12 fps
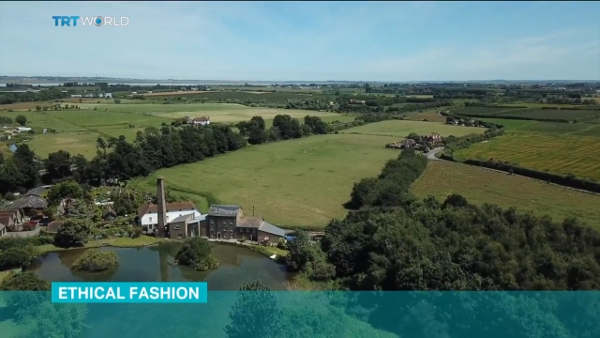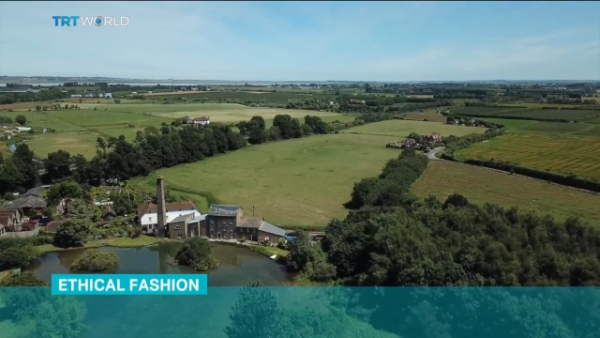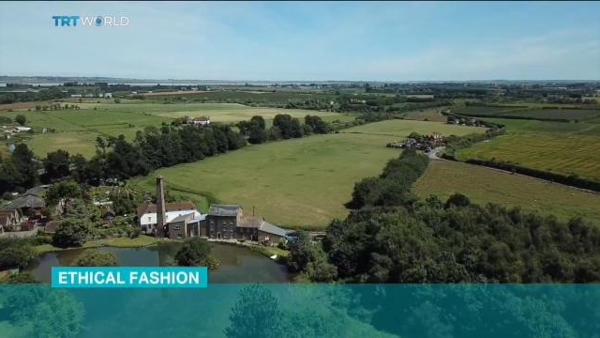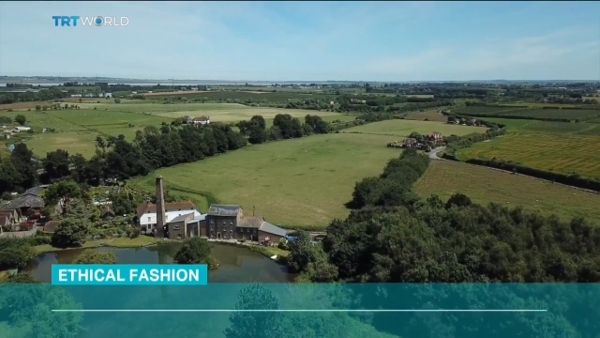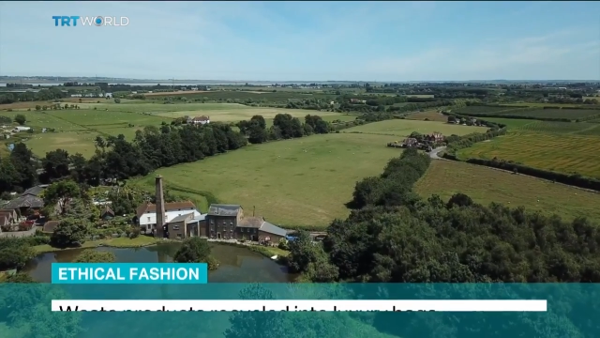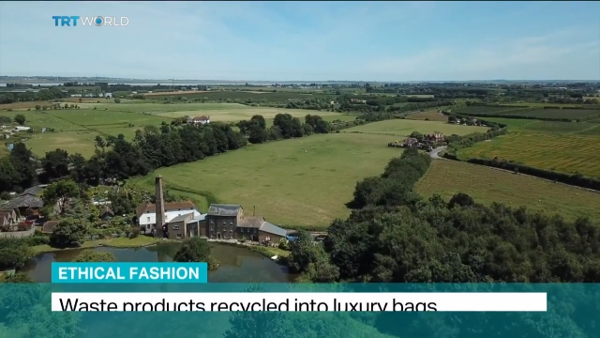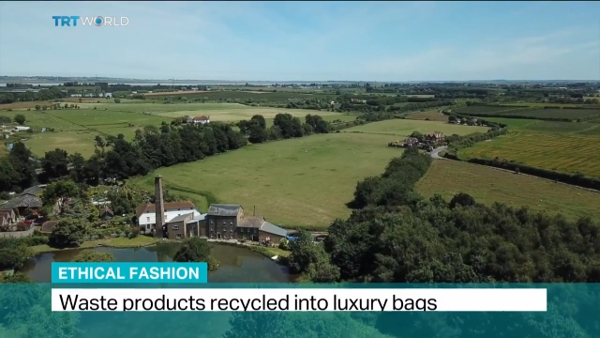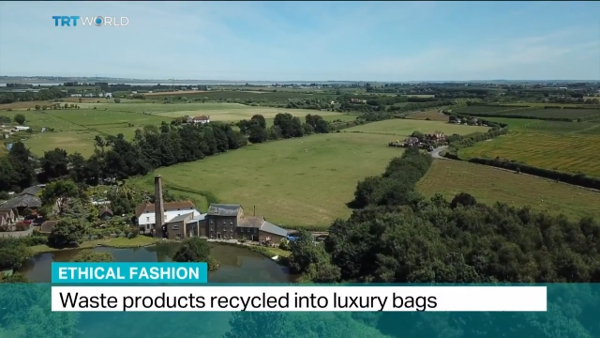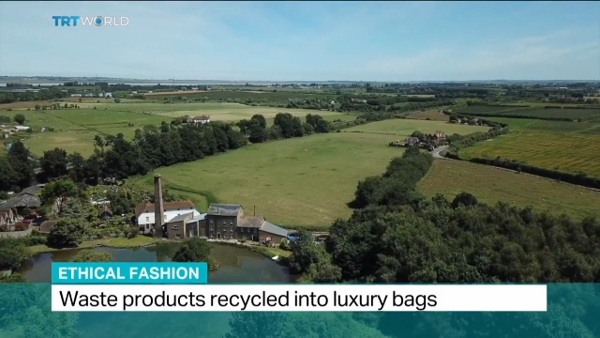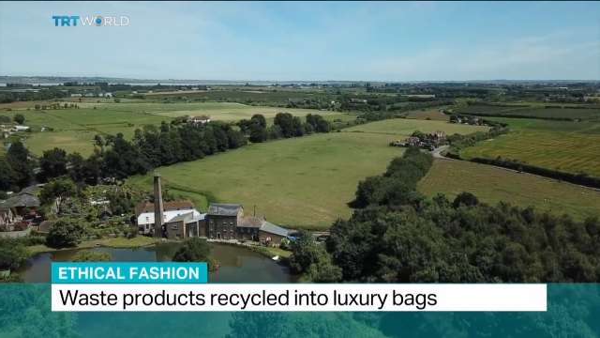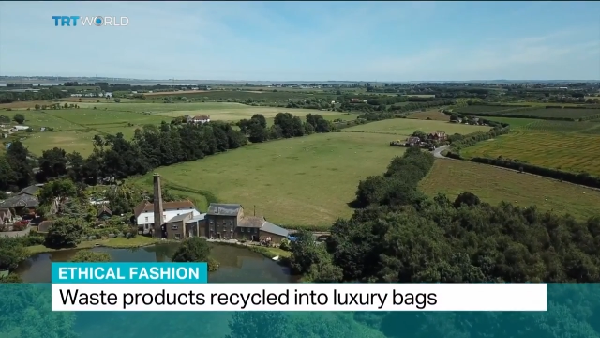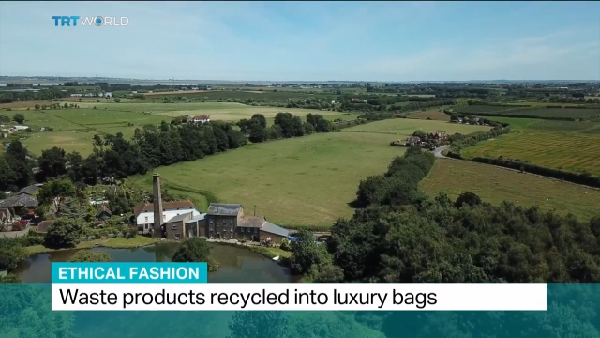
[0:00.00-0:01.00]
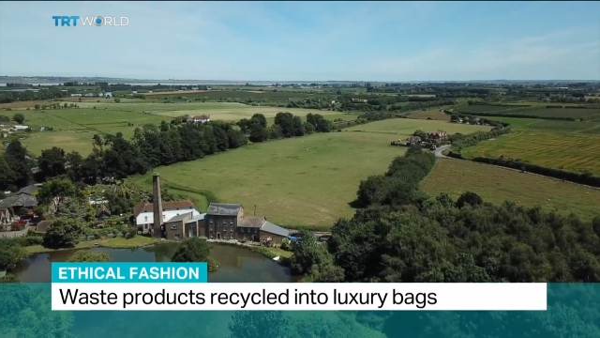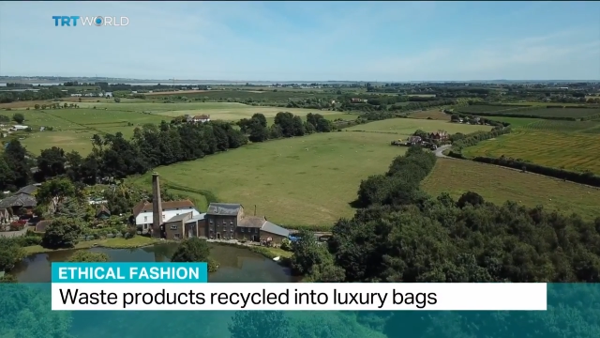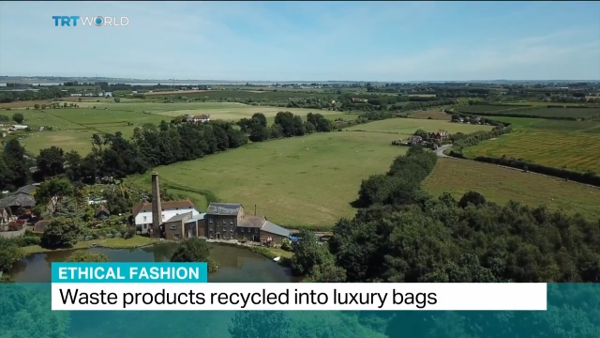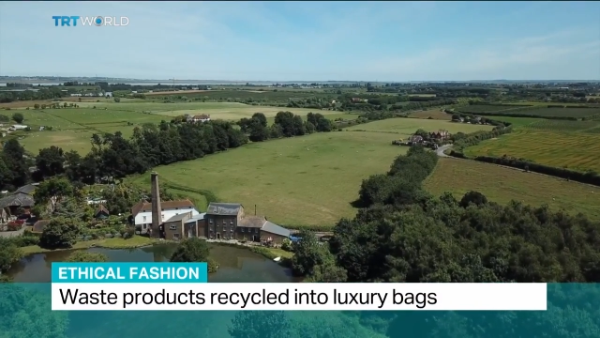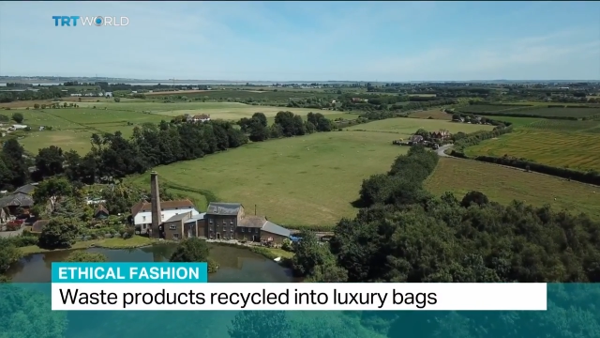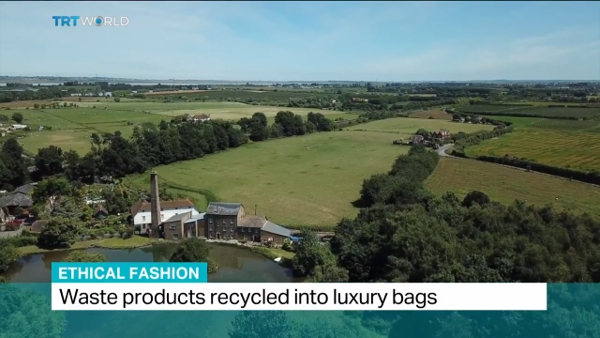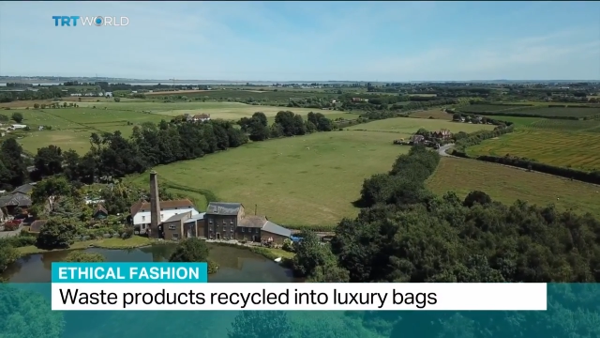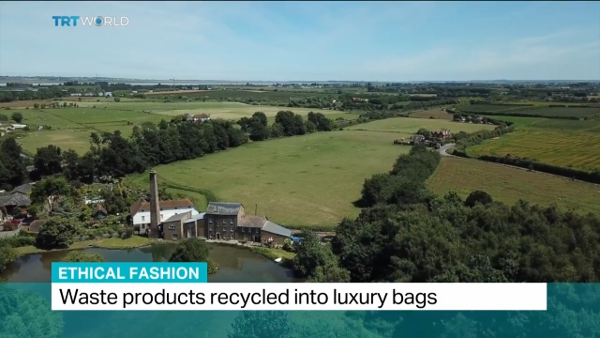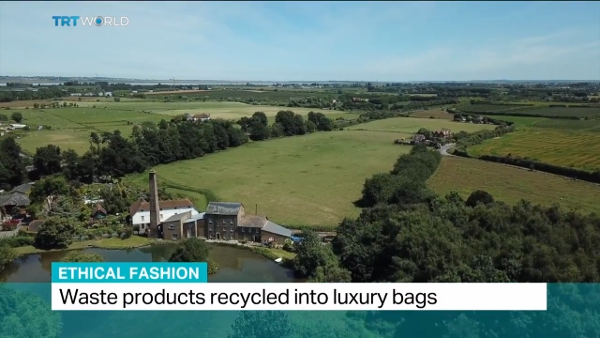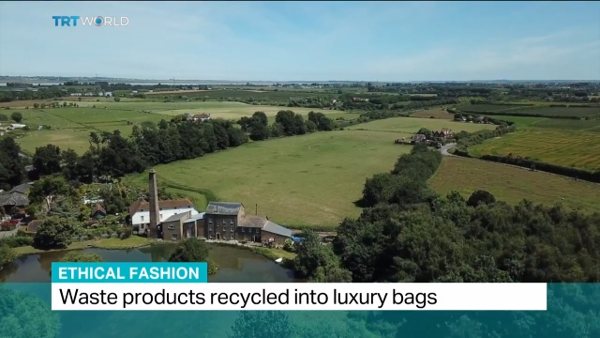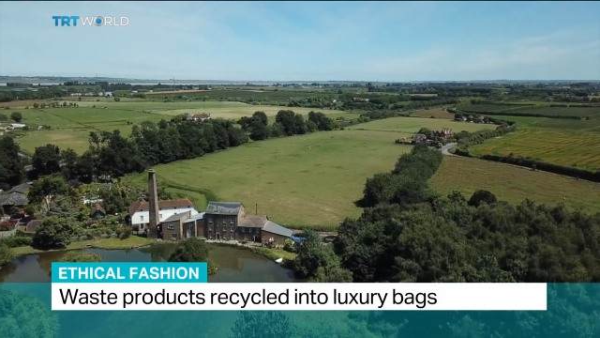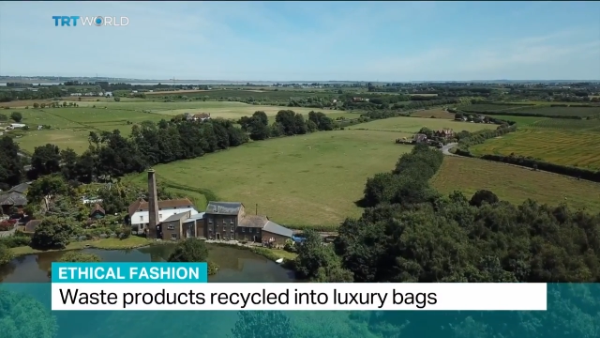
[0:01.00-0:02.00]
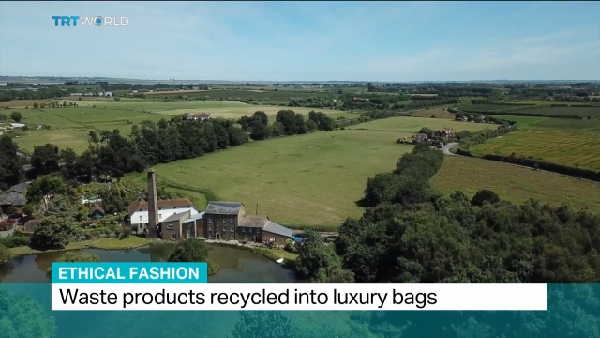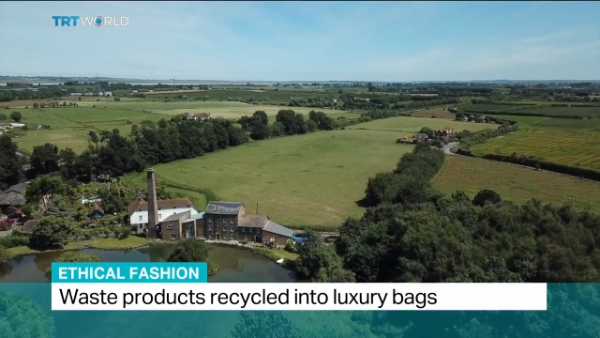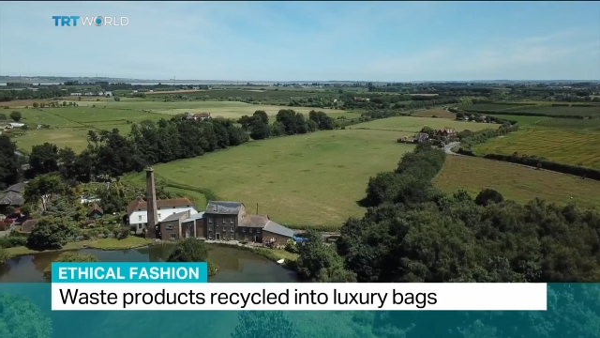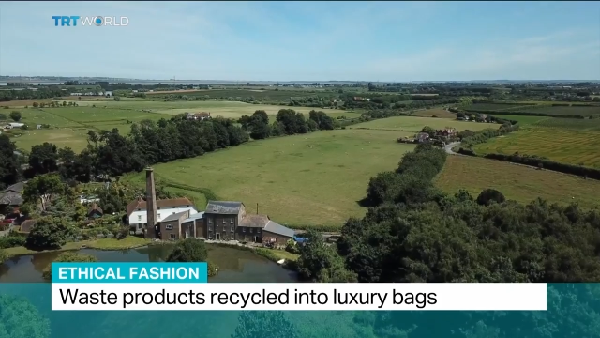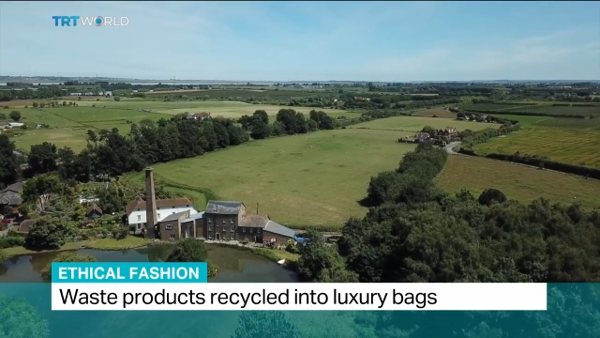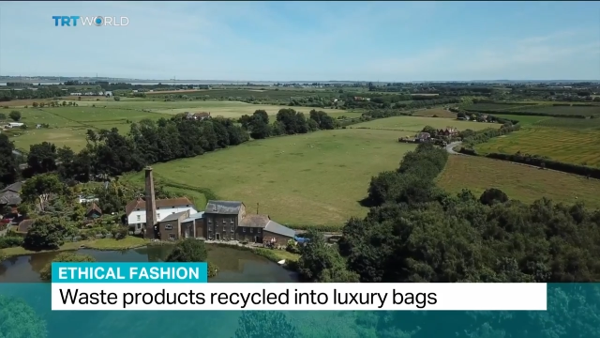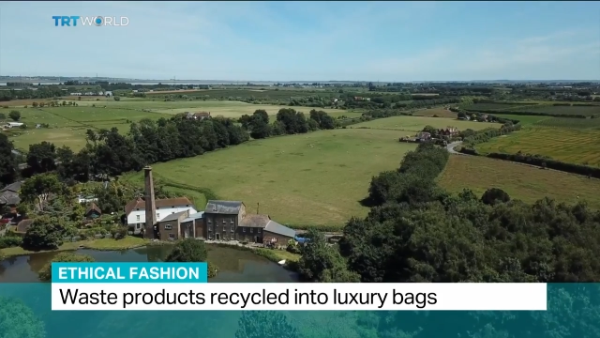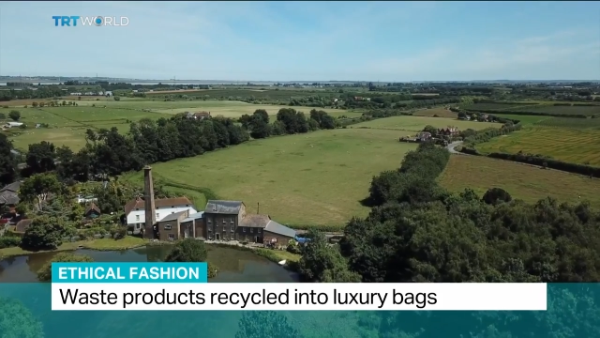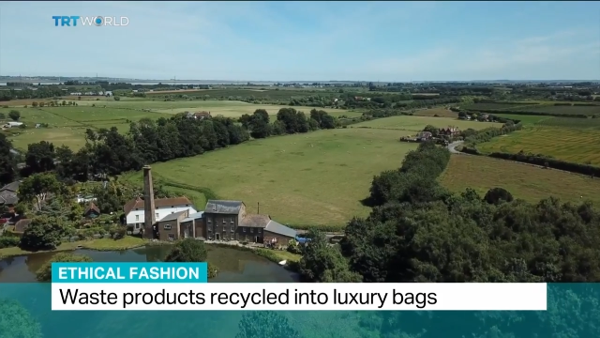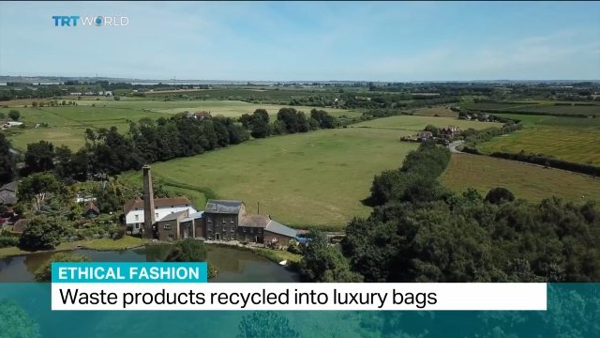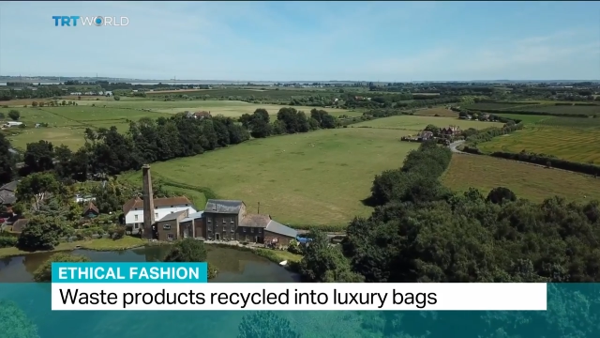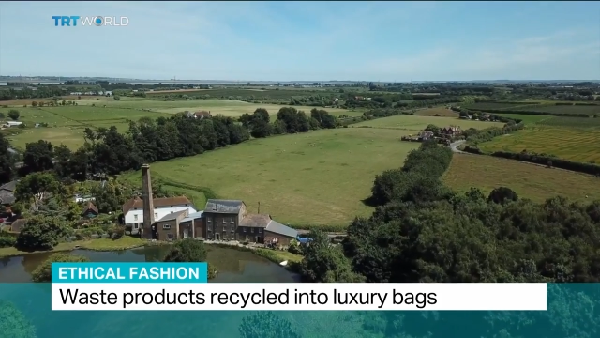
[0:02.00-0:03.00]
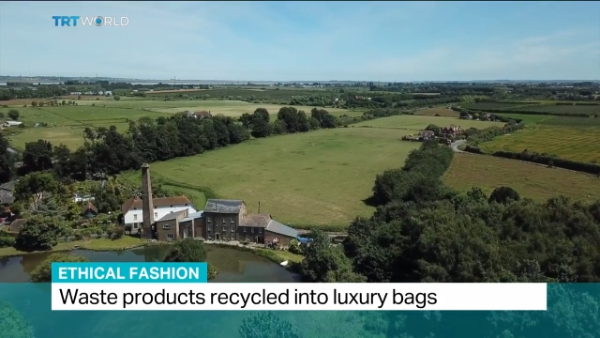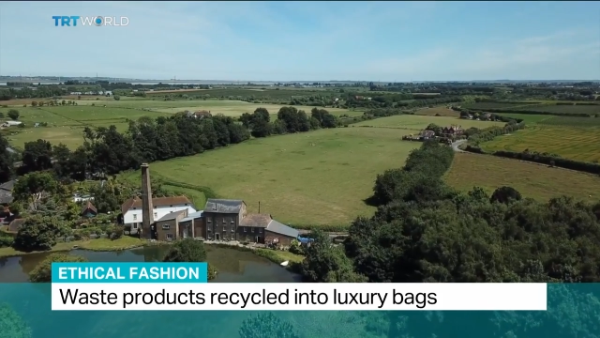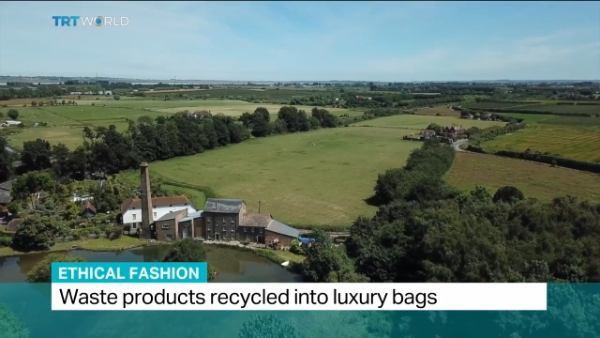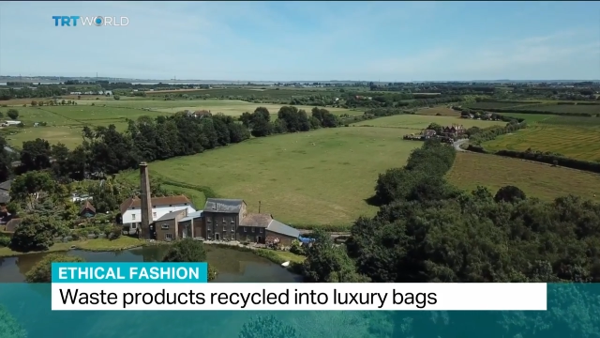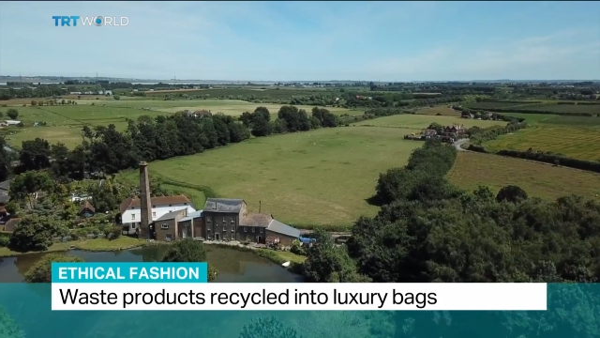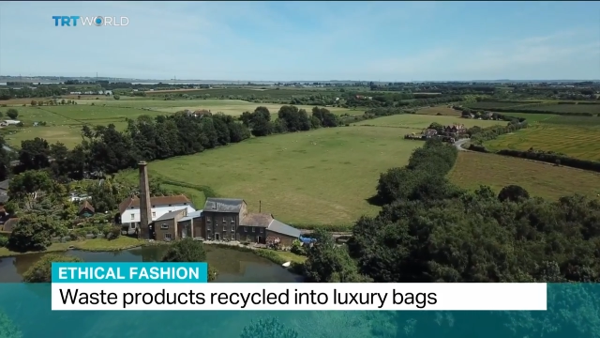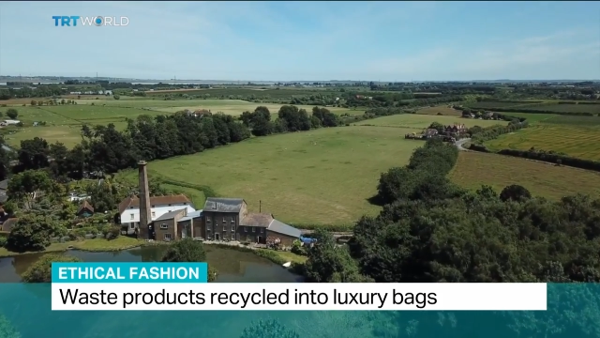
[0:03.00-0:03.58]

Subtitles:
No face is visible, so there are no lips to read.